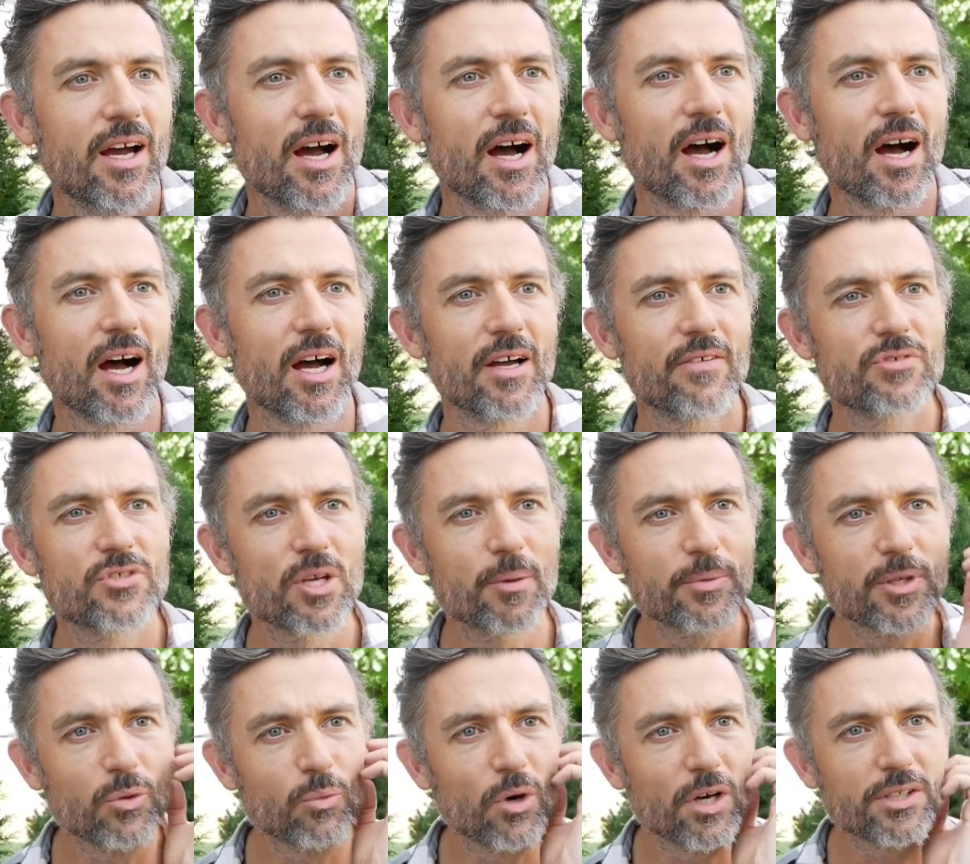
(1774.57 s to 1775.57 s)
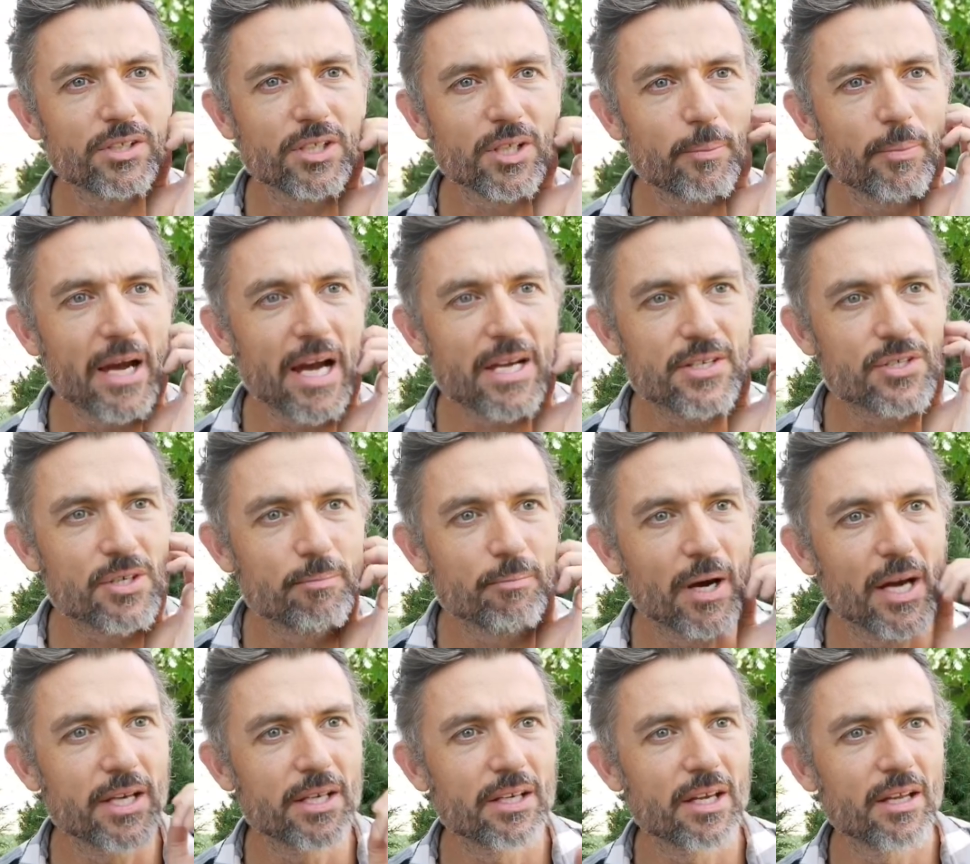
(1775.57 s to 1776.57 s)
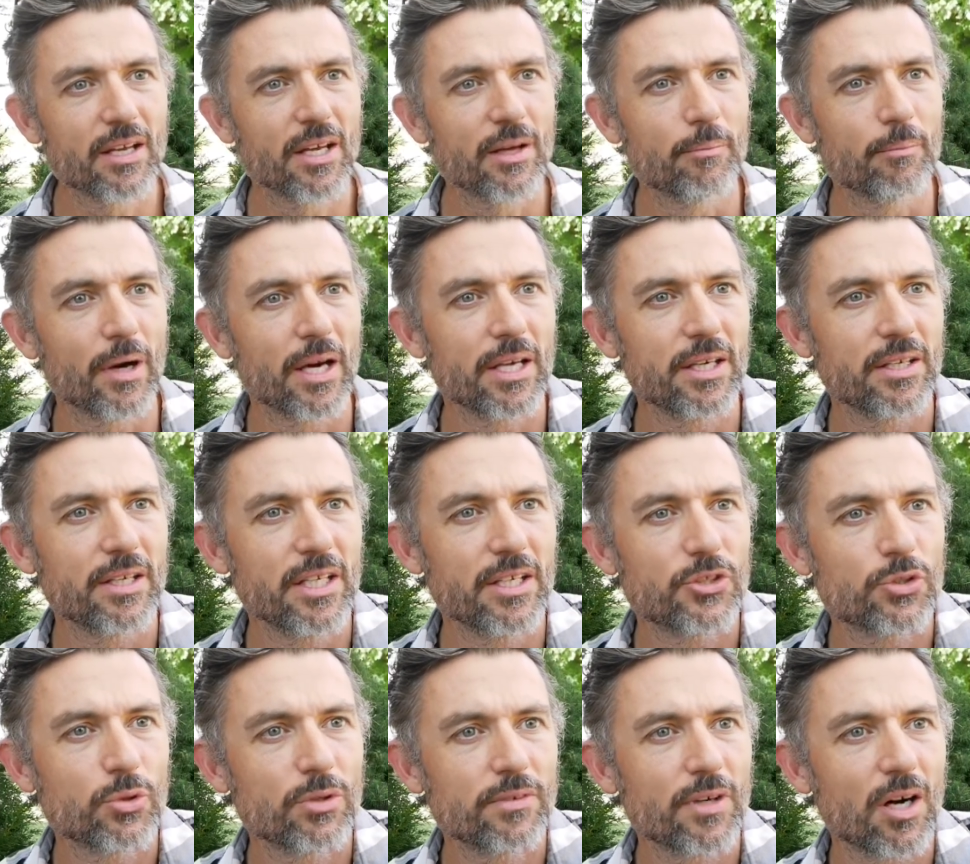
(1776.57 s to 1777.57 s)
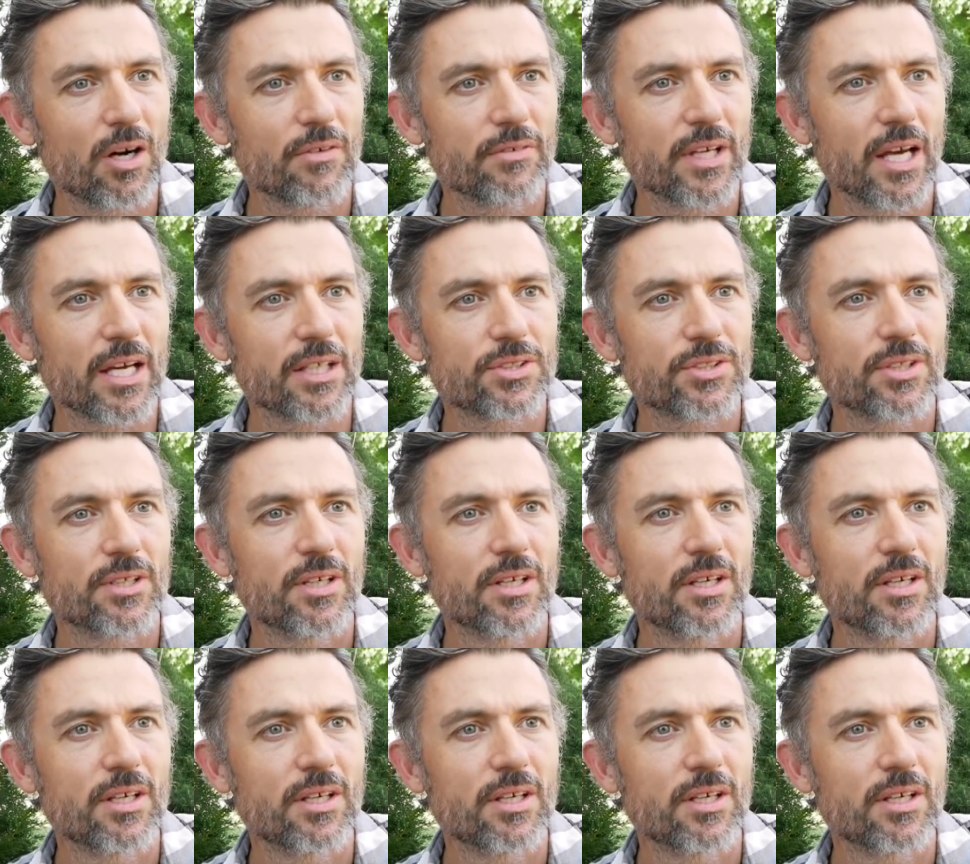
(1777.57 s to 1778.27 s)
If something worked in the past, it might need to evolve. Yes.